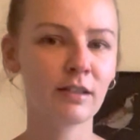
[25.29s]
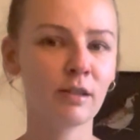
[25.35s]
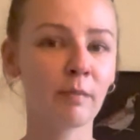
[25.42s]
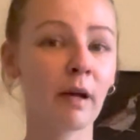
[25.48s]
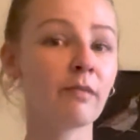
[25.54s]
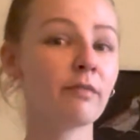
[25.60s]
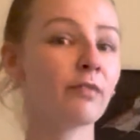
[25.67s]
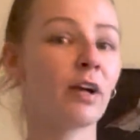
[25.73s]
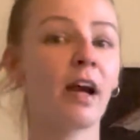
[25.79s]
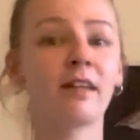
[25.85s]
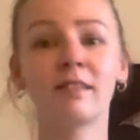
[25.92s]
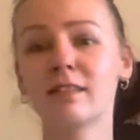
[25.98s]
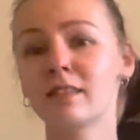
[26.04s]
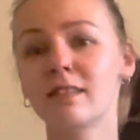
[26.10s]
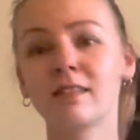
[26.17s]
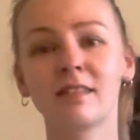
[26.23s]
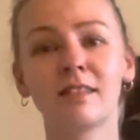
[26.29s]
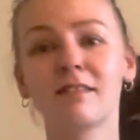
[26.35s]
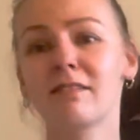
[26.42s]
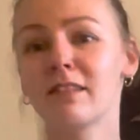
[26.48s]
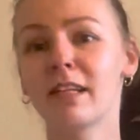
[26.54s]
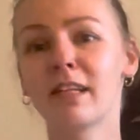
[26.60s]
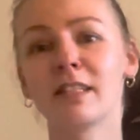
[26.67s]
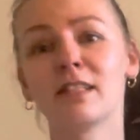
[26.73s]
to my friends
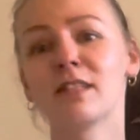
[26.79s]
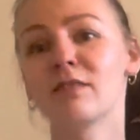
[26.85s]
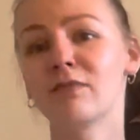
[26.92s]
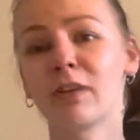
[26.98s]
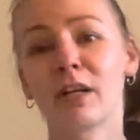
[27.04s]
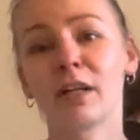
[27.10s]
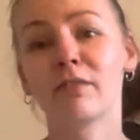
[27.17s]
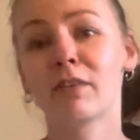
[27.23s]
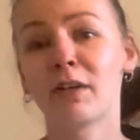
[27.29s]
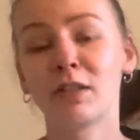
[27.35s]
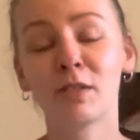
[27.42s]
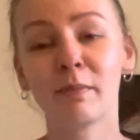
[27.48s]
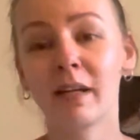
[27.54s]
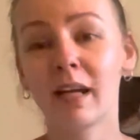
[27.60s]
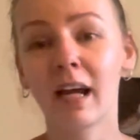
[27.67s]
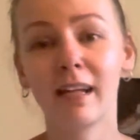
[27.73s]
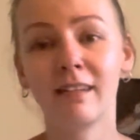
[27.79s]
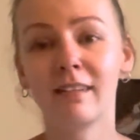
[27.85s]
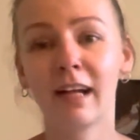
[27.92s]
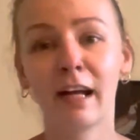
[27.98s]
is very fun to me.